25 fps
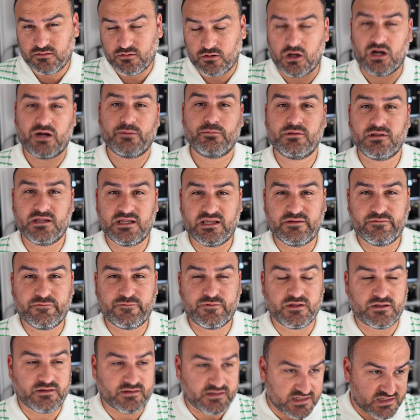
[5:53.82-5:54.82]
I believe
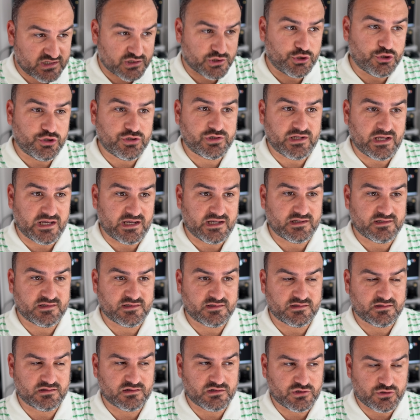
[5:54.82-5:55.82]
that this new
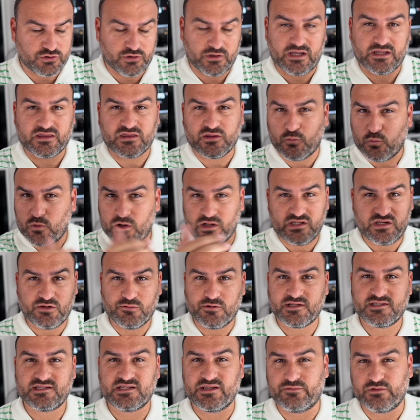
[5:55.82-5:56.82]
DeX should get the One
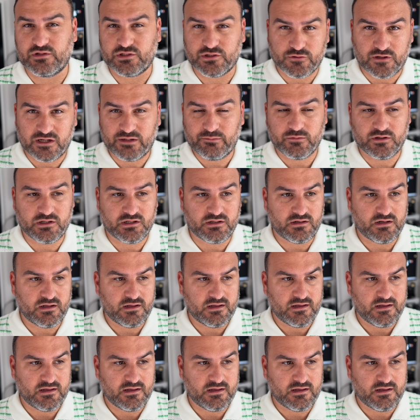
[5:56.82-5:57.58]
UI 7 treatment